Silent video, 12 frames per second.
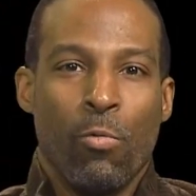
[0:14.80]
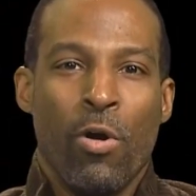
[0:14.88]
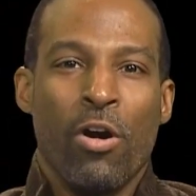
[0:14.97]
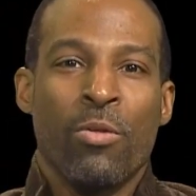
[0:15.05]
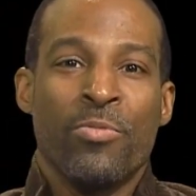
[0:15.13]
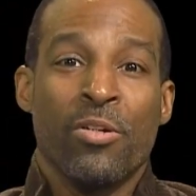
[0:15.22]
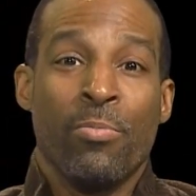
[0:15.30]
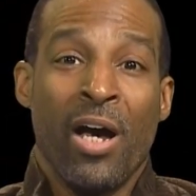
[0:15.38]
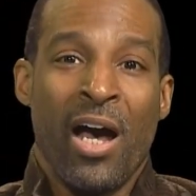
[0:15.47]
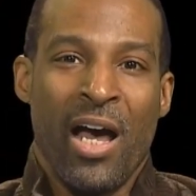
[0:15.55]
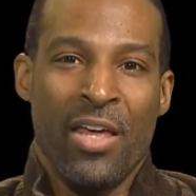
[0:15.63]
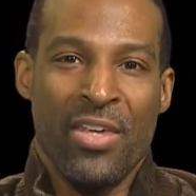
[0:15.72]
Welcome to
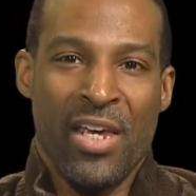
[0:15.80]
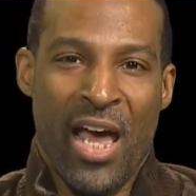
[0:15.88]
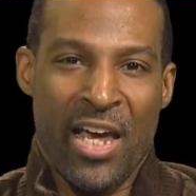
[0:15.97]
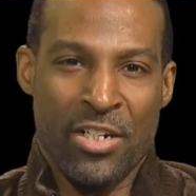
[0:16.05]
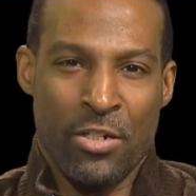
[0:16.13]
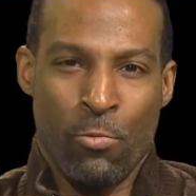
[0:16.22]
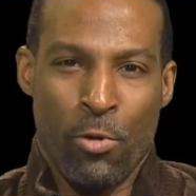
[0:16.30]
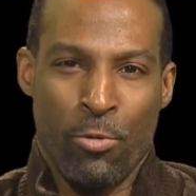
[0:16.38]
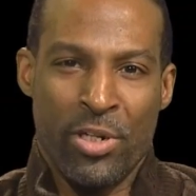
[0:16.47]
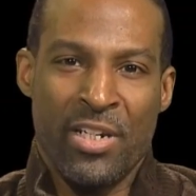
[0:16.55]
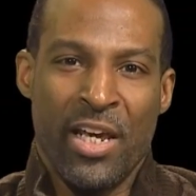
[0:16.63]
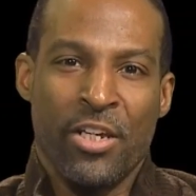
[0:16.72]
Behind the Action, where we
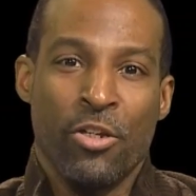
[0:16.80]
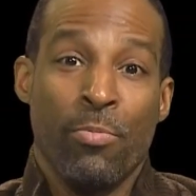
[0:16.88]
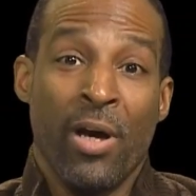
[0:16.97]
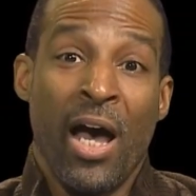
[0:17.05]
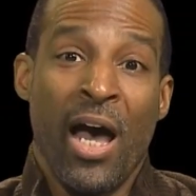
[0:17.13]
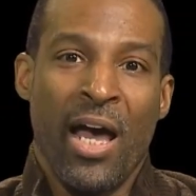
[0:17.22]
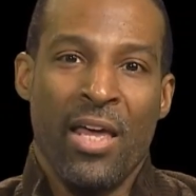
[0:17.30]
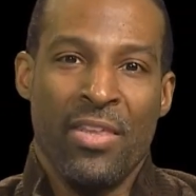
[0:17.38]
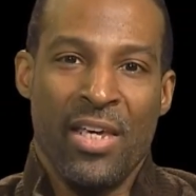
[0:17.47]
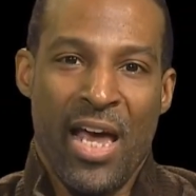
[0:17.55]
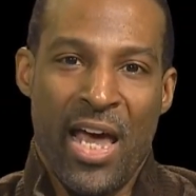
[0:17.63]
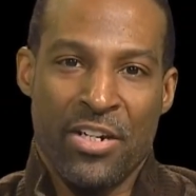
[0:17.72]
take you behind
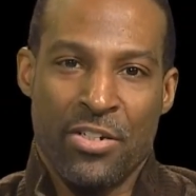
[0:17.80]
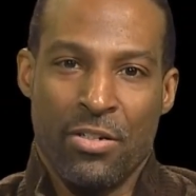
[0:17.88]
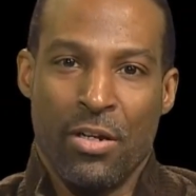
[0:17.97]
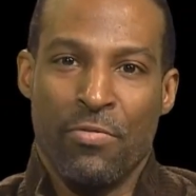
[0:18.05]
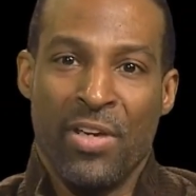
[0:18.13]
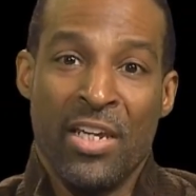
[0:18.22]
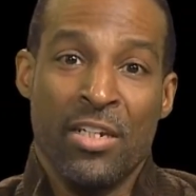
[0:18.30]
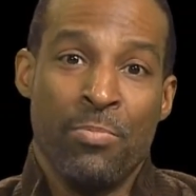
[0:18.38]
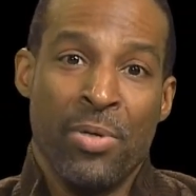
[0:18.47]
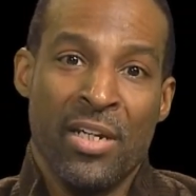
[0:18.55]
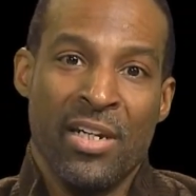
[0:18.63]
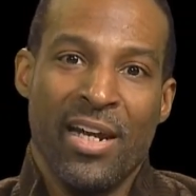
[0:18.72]
the action of
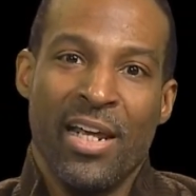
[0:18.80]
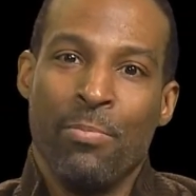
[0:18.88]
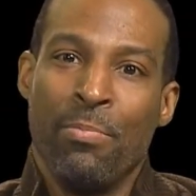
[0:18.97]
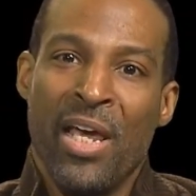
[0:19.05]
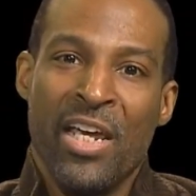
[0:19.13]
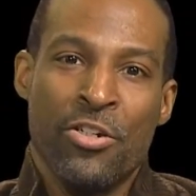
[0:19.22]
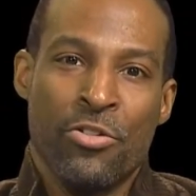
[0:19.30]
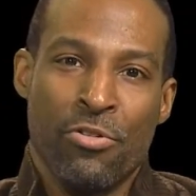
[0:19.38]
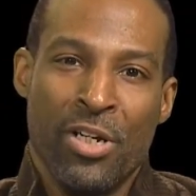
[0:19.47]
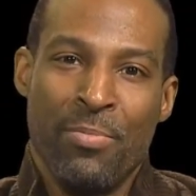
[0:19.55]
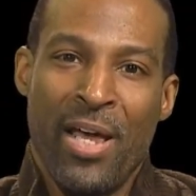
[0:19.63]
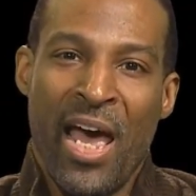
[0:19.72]
independent and
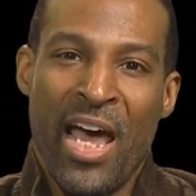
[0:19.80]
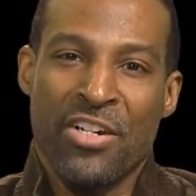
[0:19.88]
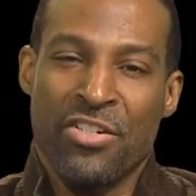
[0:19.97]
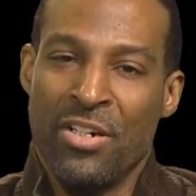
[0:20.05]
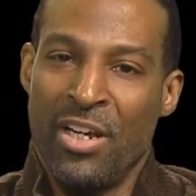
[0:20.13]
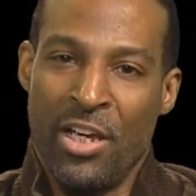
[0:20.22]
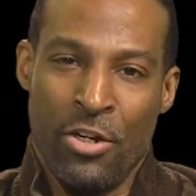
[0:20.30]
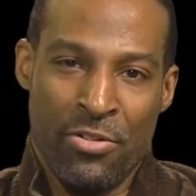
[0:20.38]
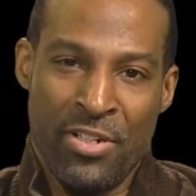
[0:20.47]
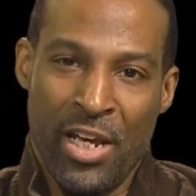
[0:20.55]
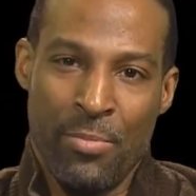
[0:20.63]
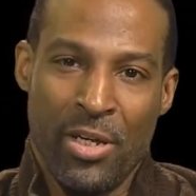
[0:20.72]
mainstream action
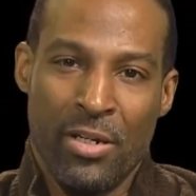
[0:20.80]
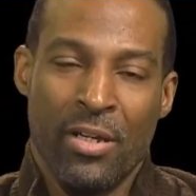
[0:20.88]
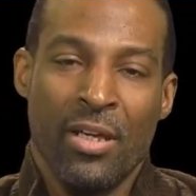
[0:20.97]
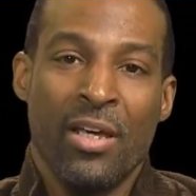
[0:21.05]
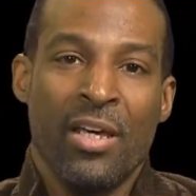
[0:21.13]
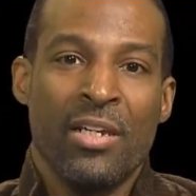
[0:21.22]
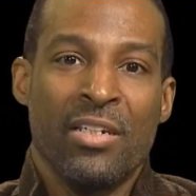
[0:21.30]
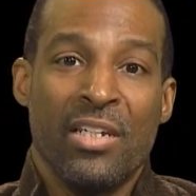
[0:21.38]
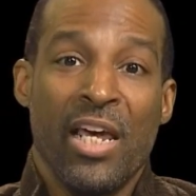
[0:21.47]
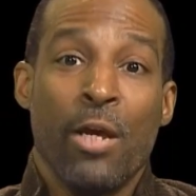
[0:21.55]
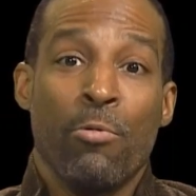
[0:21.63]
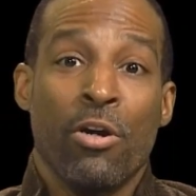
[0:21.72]
entertainment.
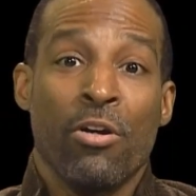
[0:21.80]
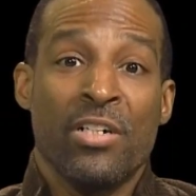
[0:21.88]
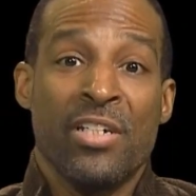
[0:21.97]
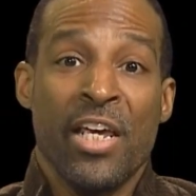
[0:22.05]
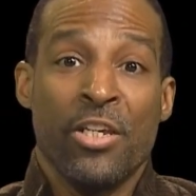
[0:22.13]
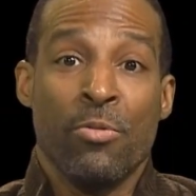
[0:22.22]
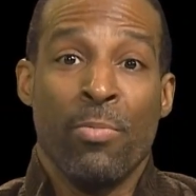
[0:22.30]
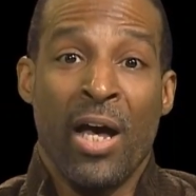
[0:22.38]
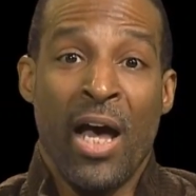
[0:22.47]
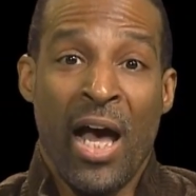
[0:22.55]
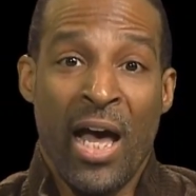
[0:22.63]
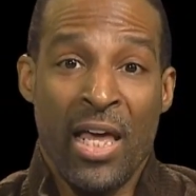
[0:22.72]
Today we're going to take you
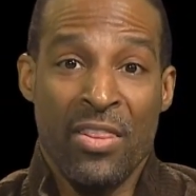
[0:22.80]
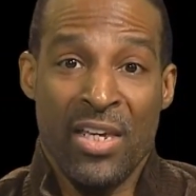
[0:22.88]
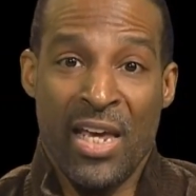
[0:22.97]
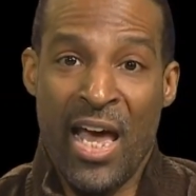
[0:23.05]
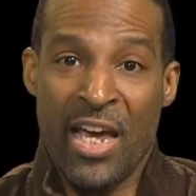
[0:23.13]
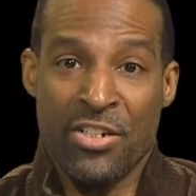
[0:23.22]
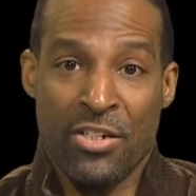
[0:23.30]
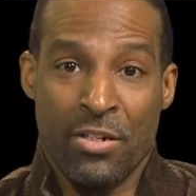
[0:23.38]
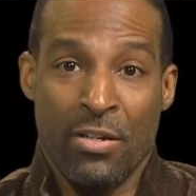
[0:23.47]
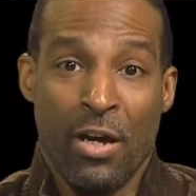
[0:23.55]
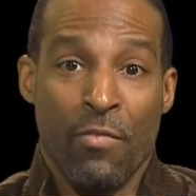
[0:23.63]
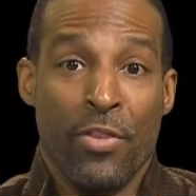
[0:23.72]
behind the action
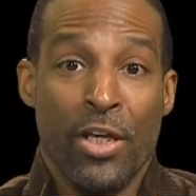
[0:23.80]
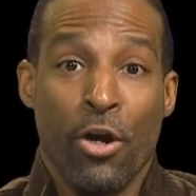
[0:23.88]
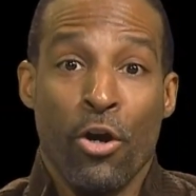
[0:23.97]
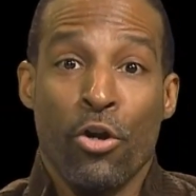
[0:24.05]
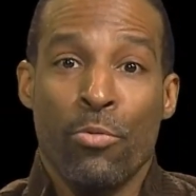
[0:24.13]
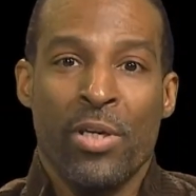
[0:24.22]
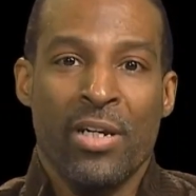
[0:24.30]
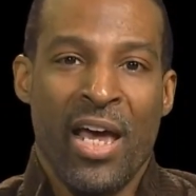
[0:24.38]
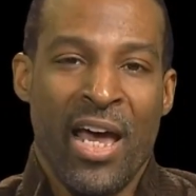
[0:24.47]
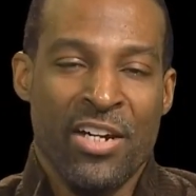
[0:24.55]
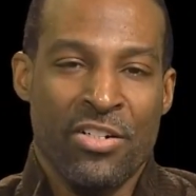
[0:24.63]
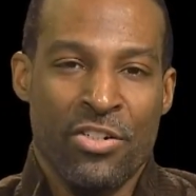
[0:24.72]
of the Urban
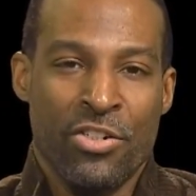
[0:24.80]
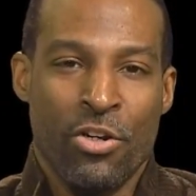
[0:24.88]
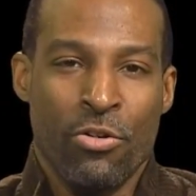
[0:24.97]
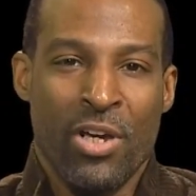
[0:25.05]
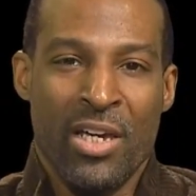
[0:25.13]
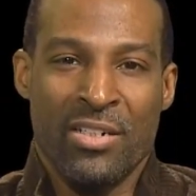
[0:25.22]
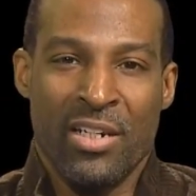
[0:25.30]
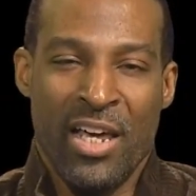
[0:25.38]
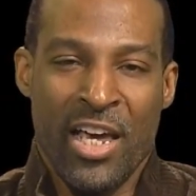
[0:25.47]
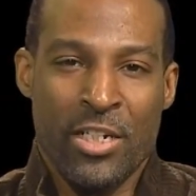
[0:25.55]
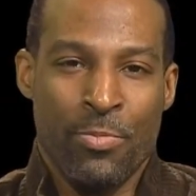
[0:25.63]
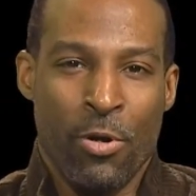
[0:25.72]
Action Showcase and
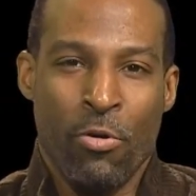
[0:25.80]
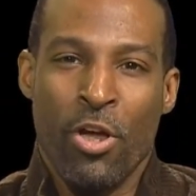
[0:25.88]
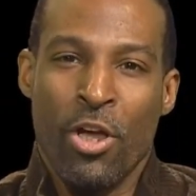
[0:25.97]
Expo